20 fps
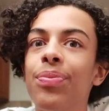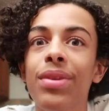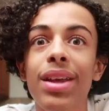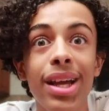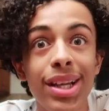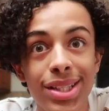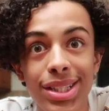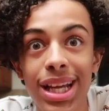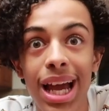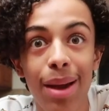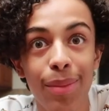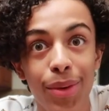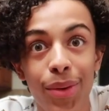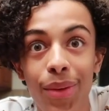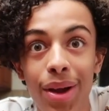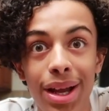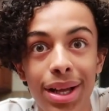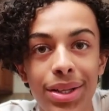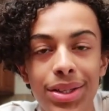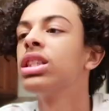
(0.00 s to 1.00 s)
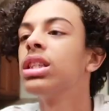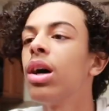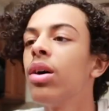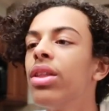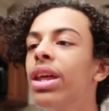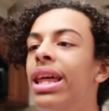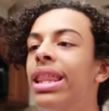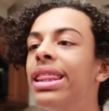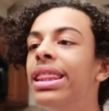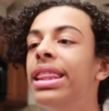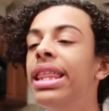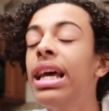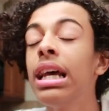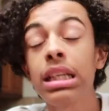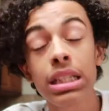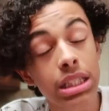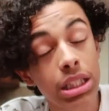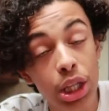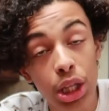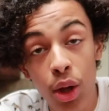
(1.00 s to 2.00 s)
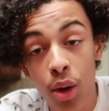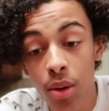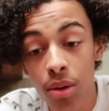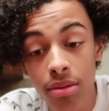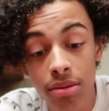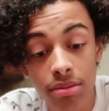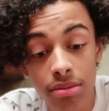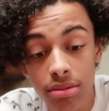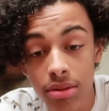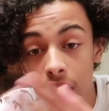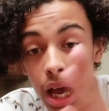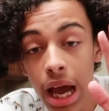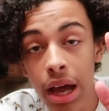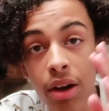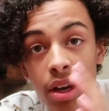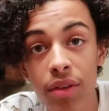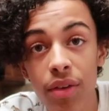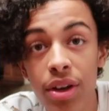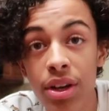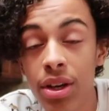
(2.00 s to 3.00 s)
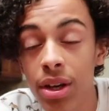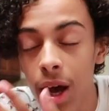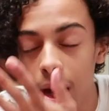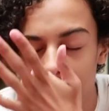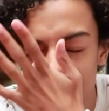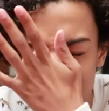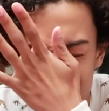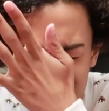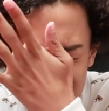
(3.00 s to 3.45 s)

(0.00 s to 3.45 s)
it's time to race. So then this little, I don't even know,